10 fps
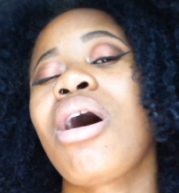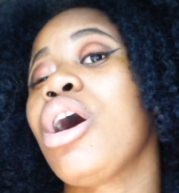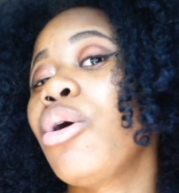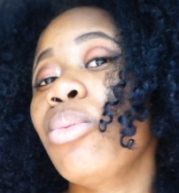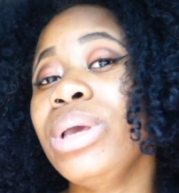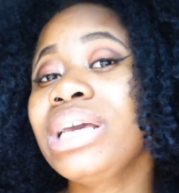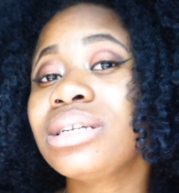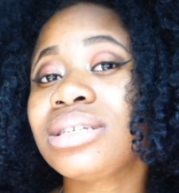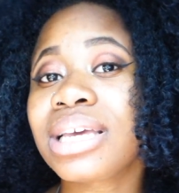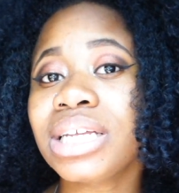a week
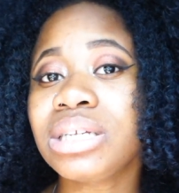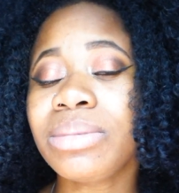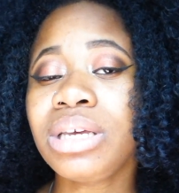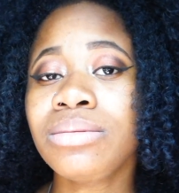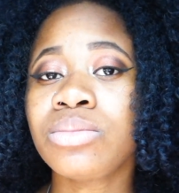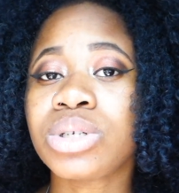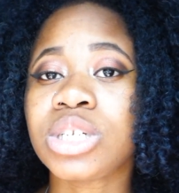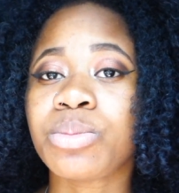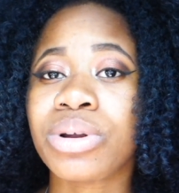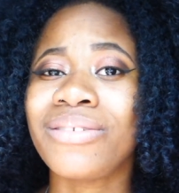to get to me, which
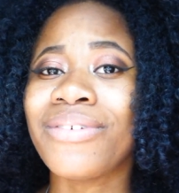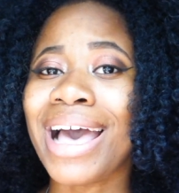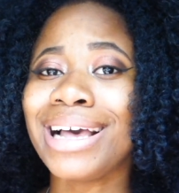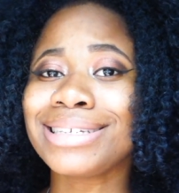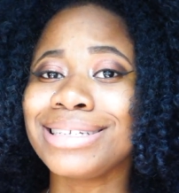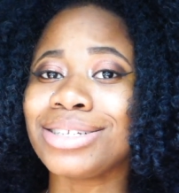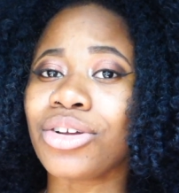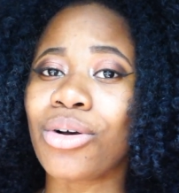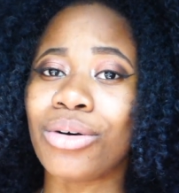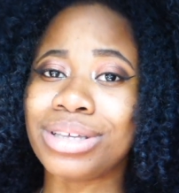is pretty fast
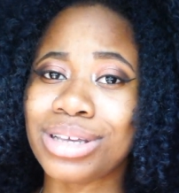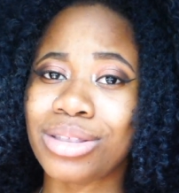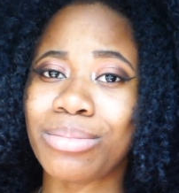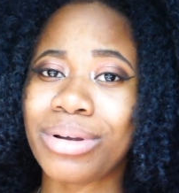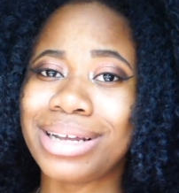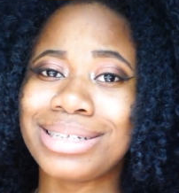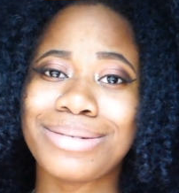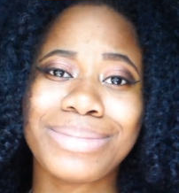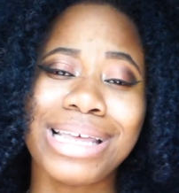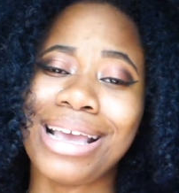considering all these other brands
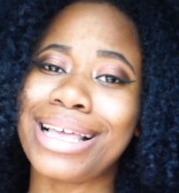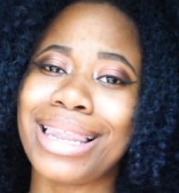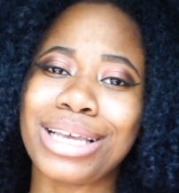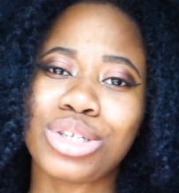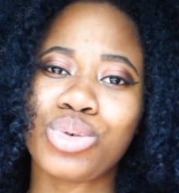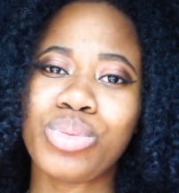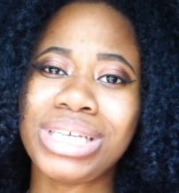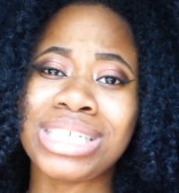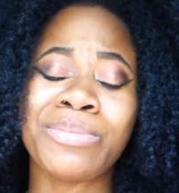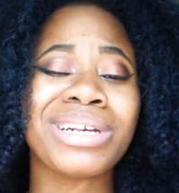take like two
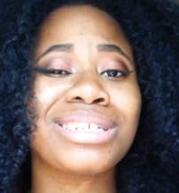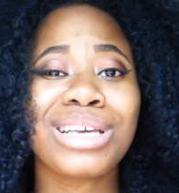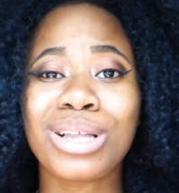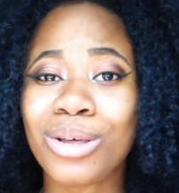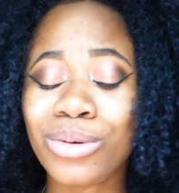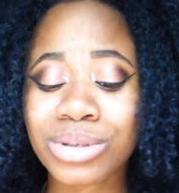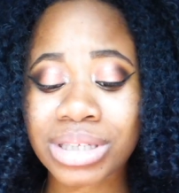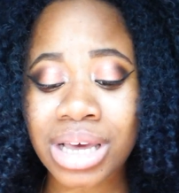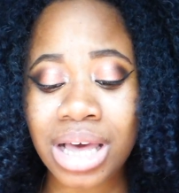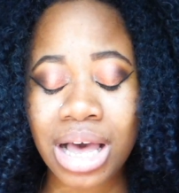weeks, especially clothes.
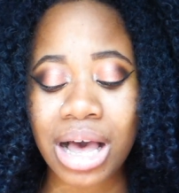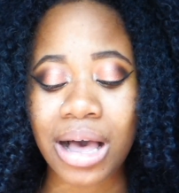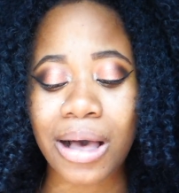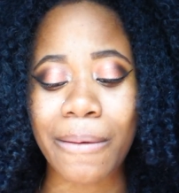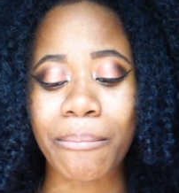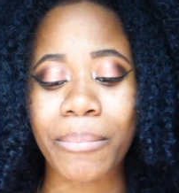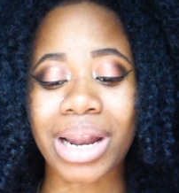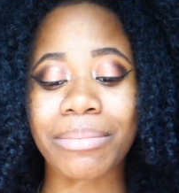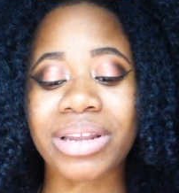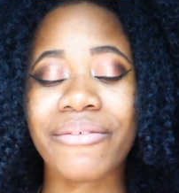Um, but
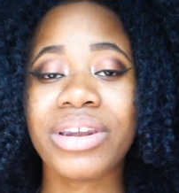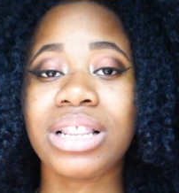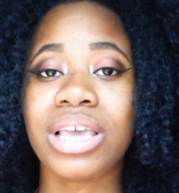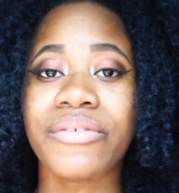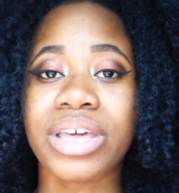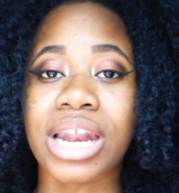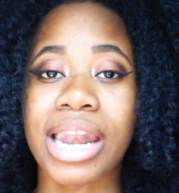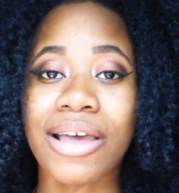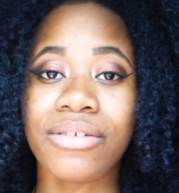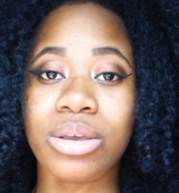I'm definitely a fan and I
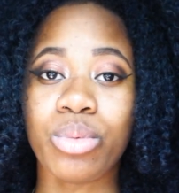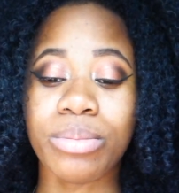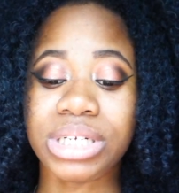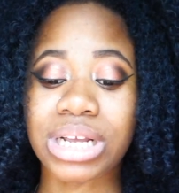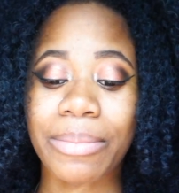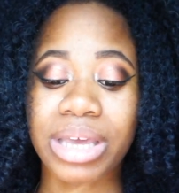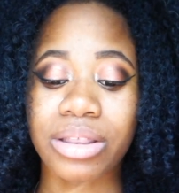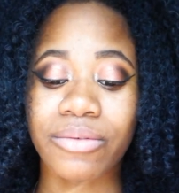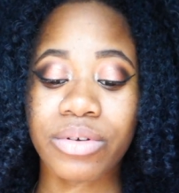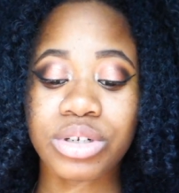definitely will be shopping in
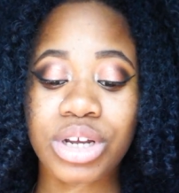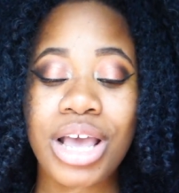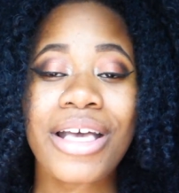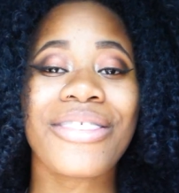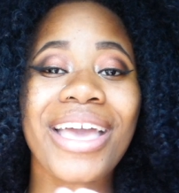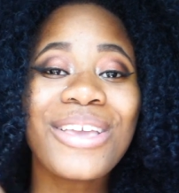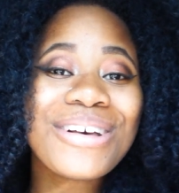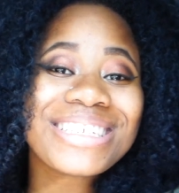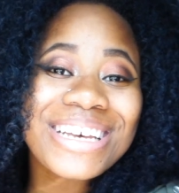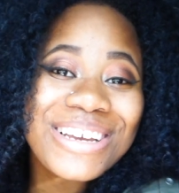the future. Thank you,
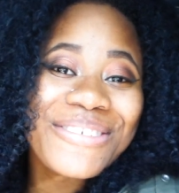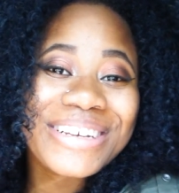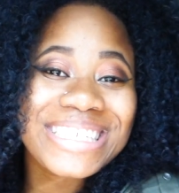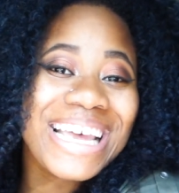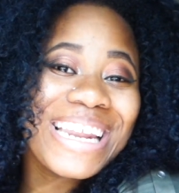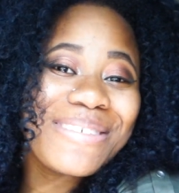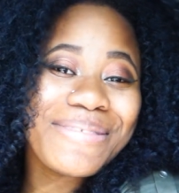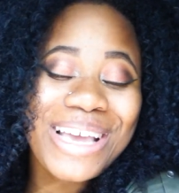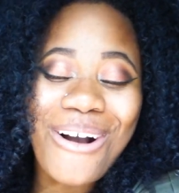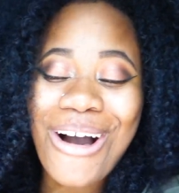Azalea, for sending
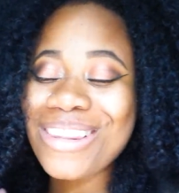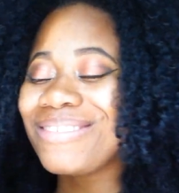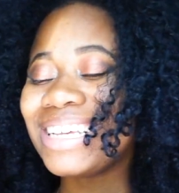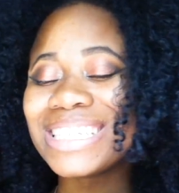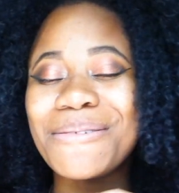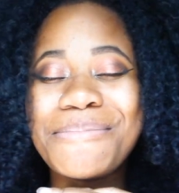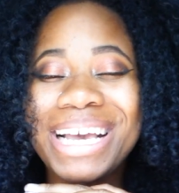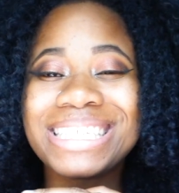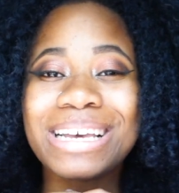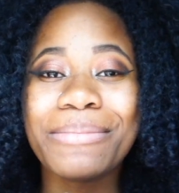me all of these
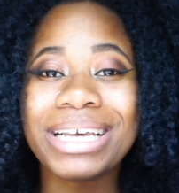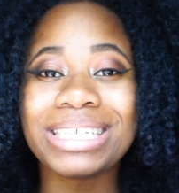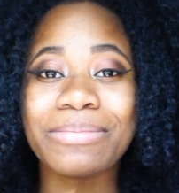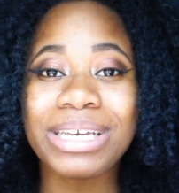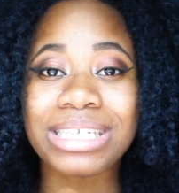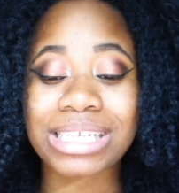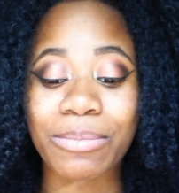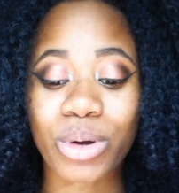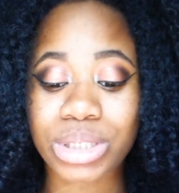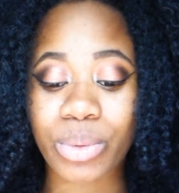amazing, amazing pieces. I'm
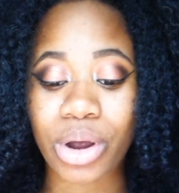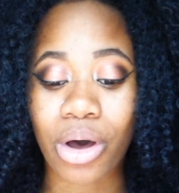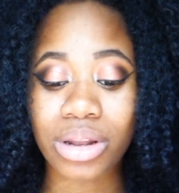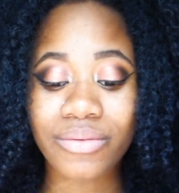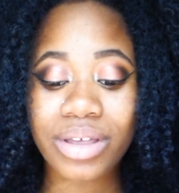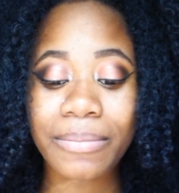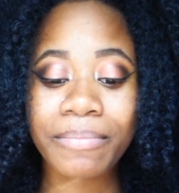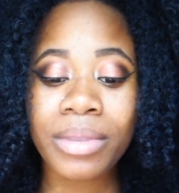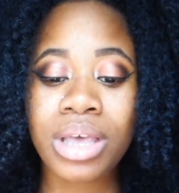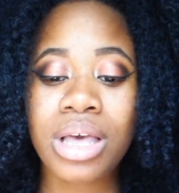going to wear all of them.
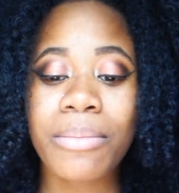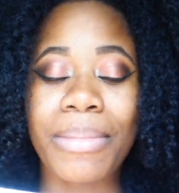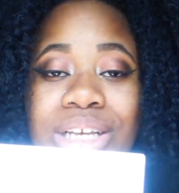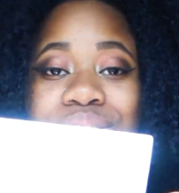Make